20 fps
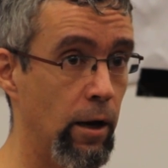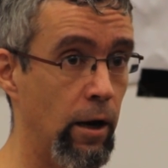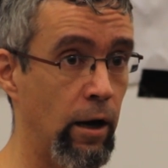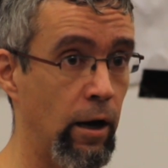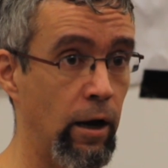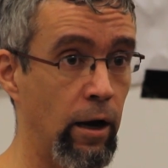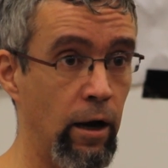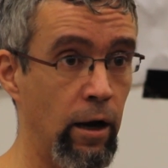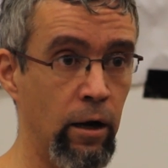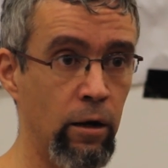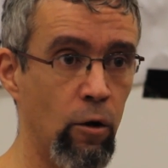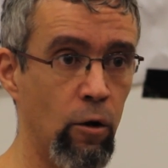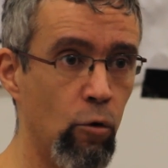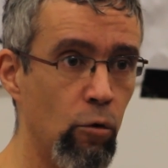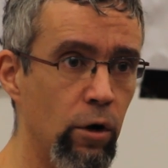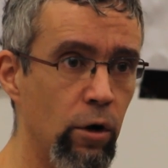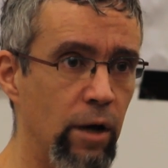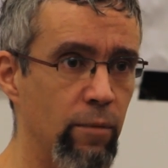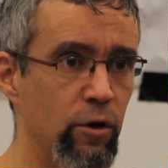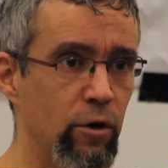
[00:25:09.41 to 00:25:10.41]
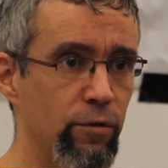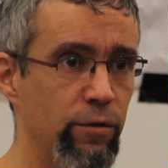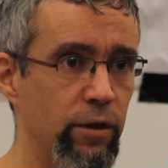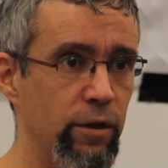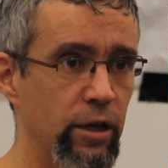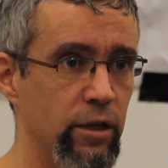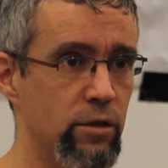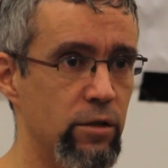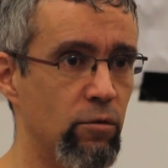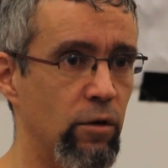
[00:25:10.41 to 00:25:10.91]
and a whole number of
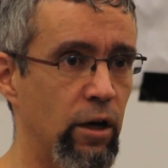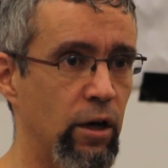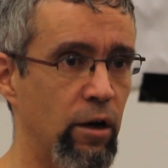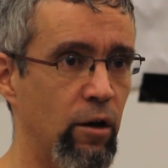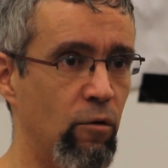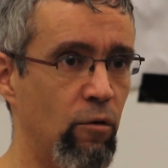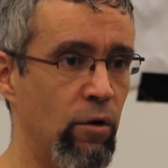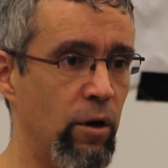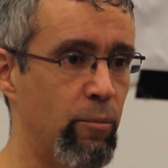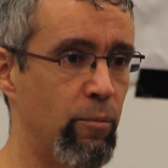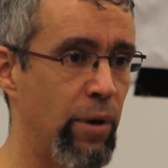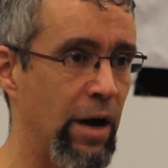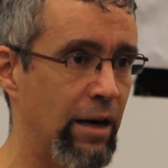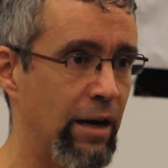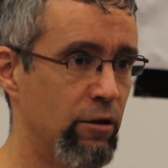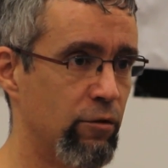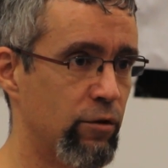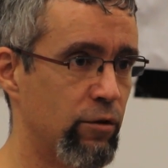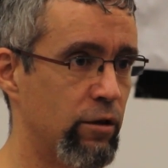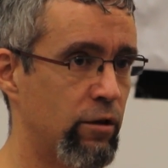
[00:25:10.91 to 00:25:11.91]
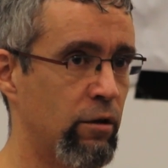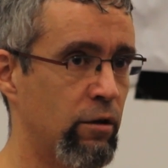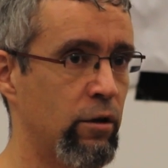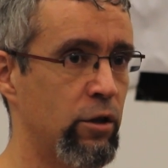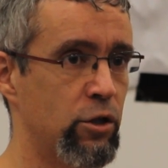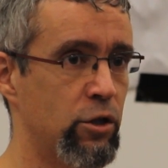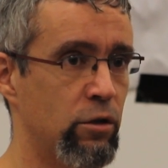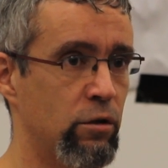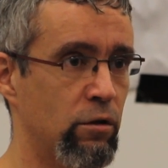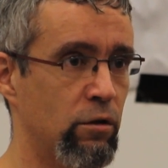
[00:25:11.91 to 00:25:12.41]
things were part of the
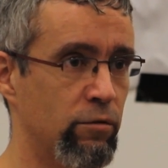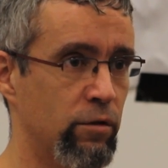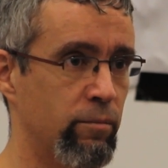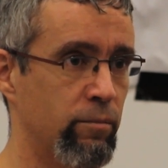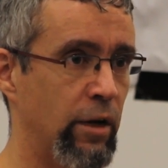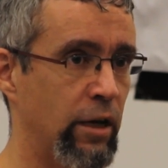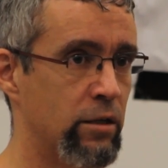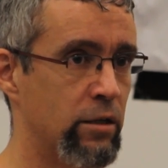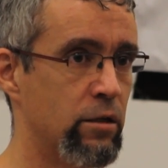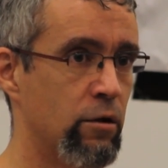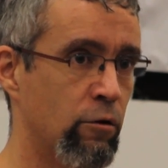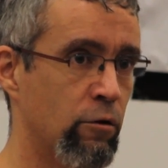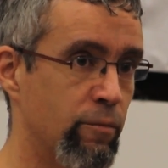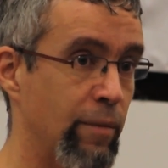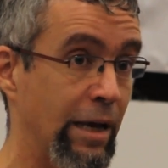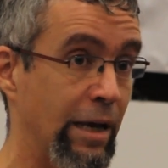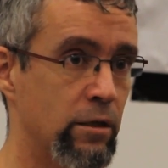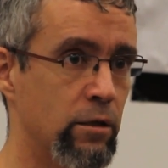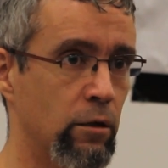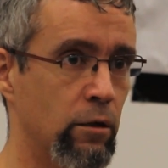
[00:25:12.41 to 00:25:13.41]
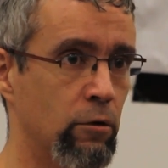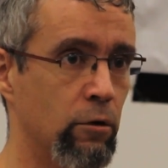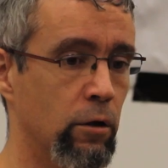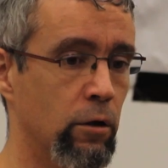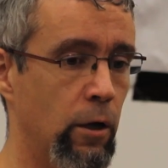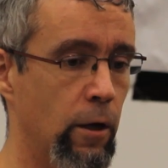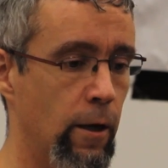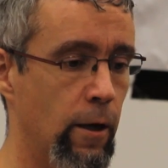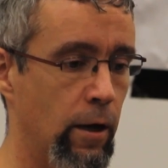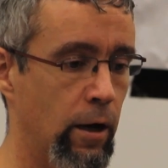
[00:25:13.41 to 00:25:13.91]
tradition of Mexico.